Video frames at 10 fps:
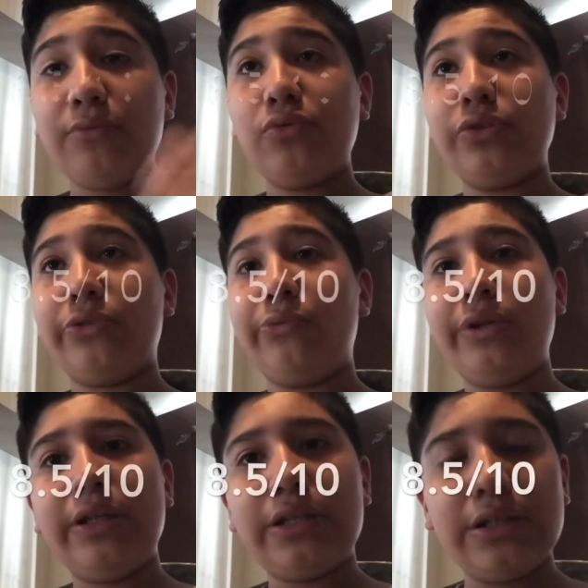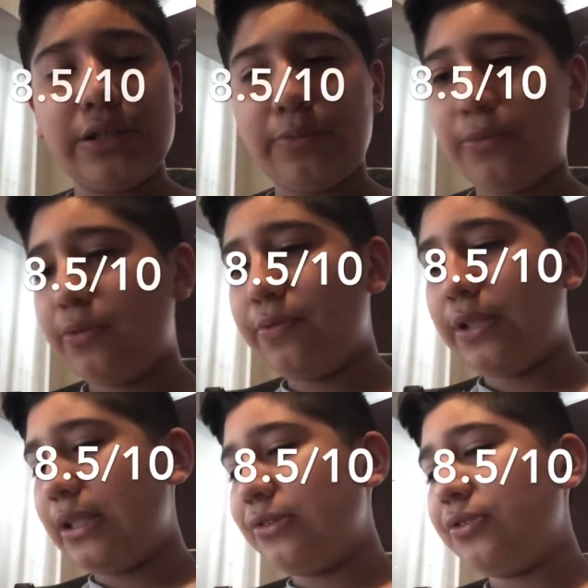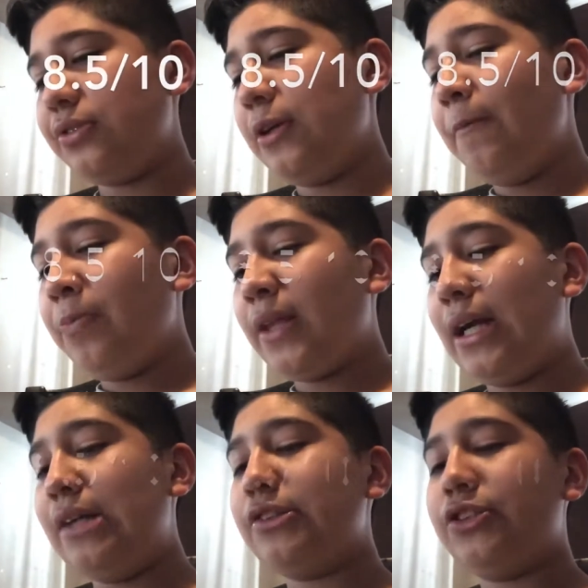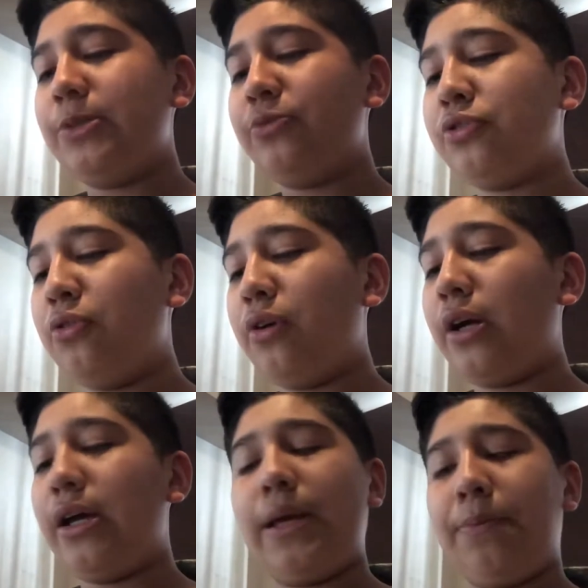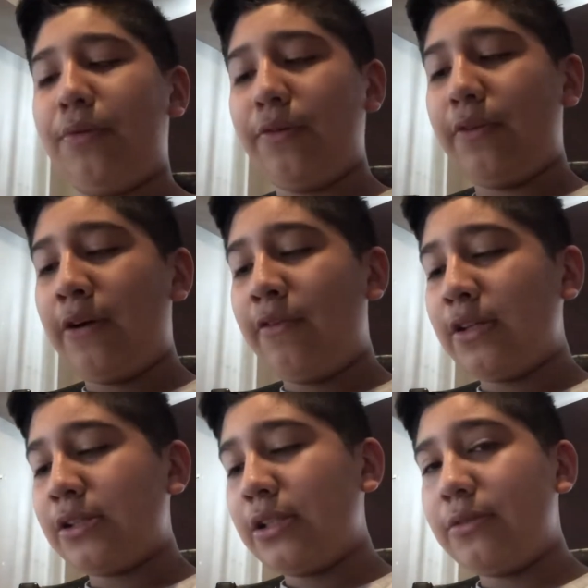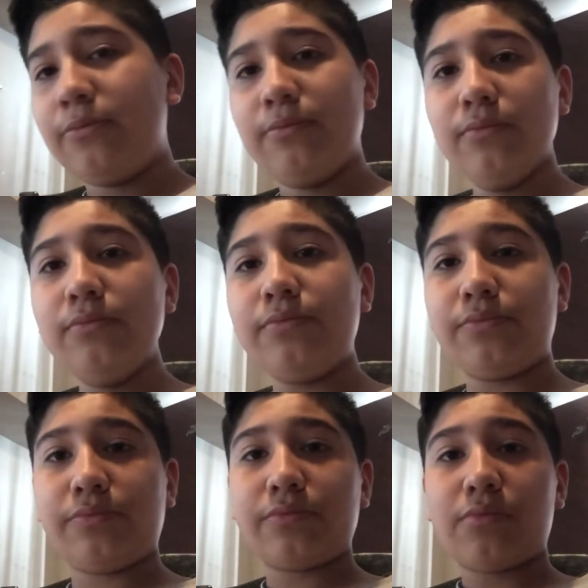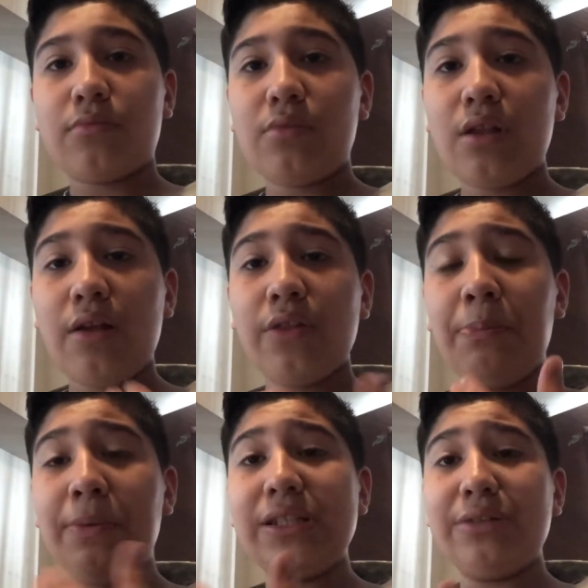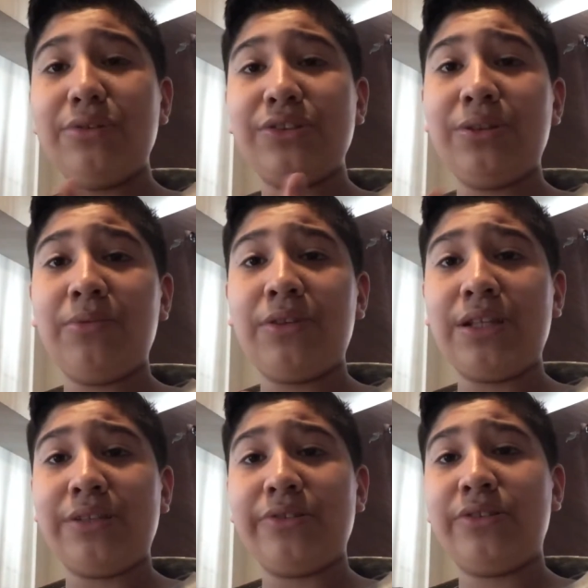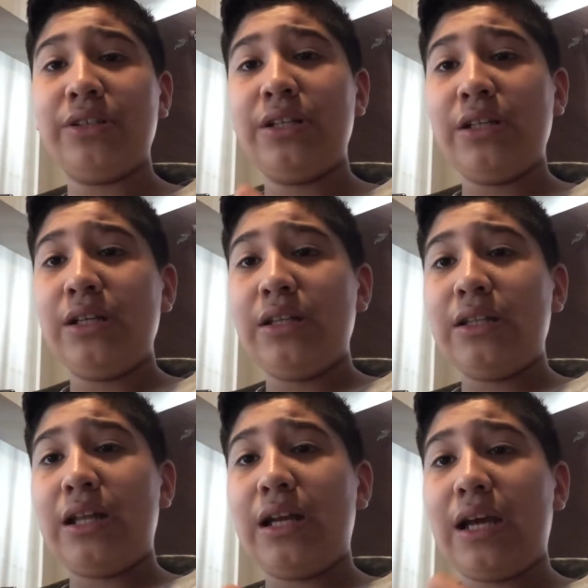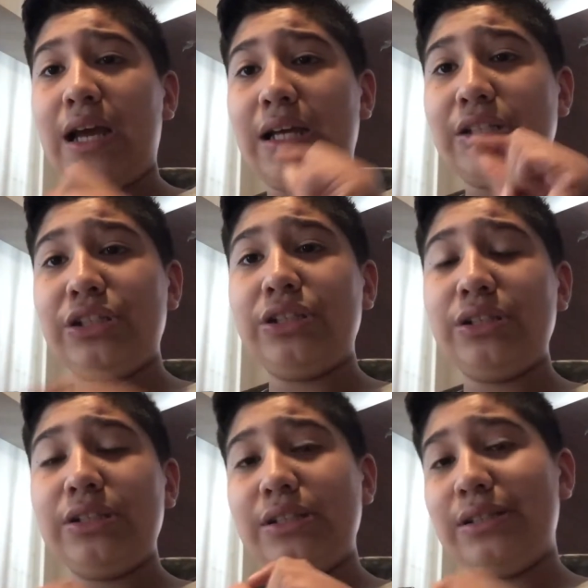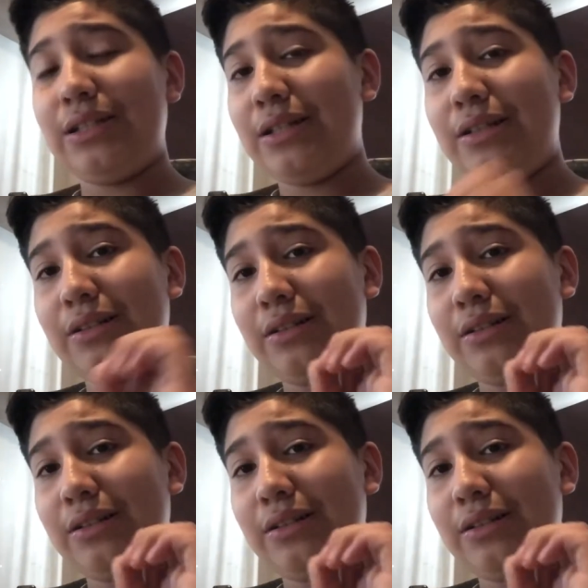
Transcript: was a really good movie. It has the same score at 8.5 out of 10. No, but there were some things that I actually didn't.